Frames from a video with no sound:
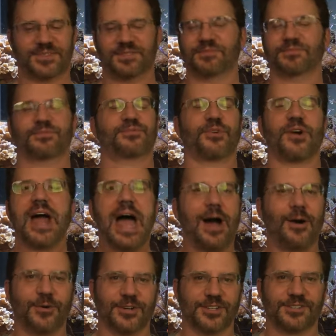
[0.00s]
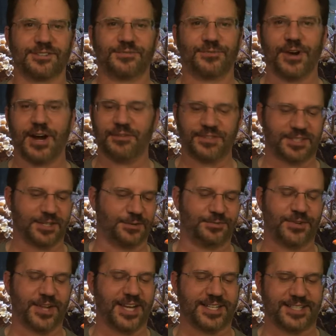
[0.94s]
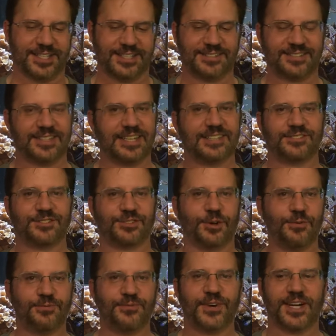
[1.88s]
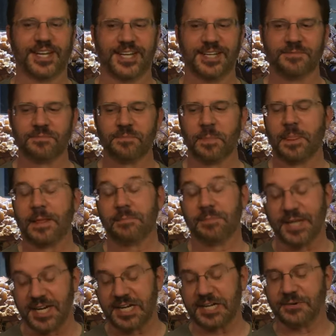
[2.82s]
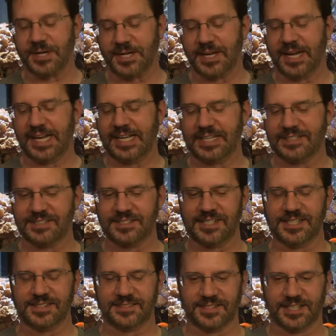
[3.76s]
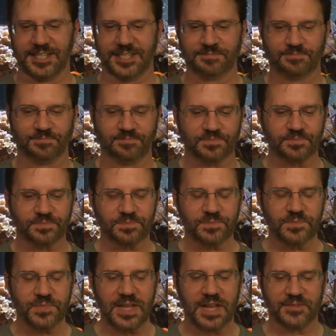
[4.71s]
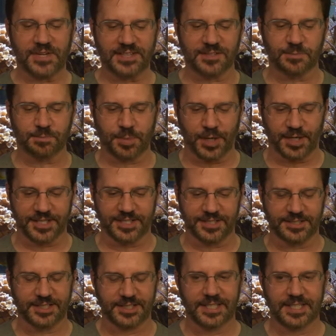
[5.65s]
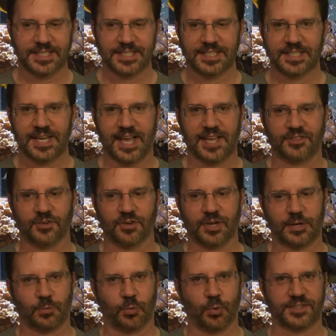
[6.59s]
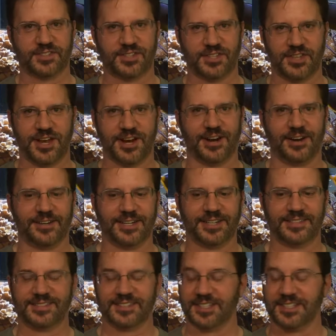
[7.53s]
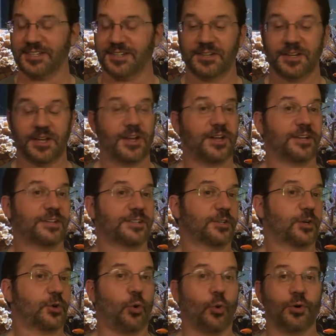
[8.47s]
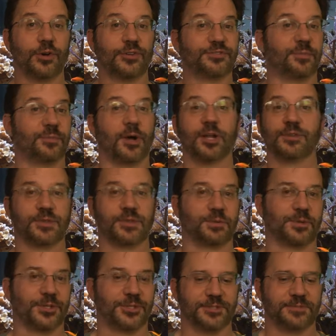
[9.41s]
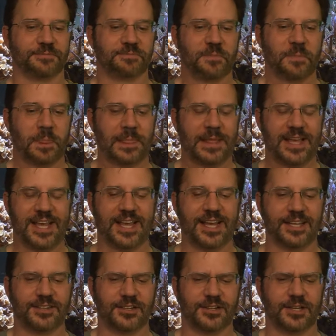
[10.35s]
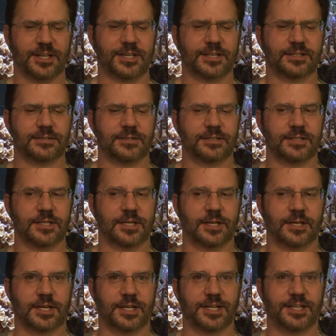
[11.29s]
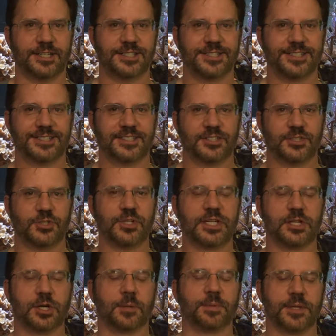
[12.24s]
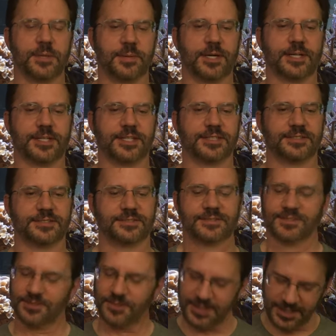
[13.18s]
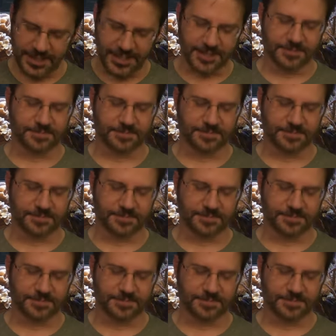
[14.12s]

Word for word: for hours for every single flight. It's it's so funny. But anyway, I get to TSA. I've got this bucket, and they're like, "What's in there?" I said, "Corals from all over the world." And they're like, "Uh-huh. You need to open the bucket." So I did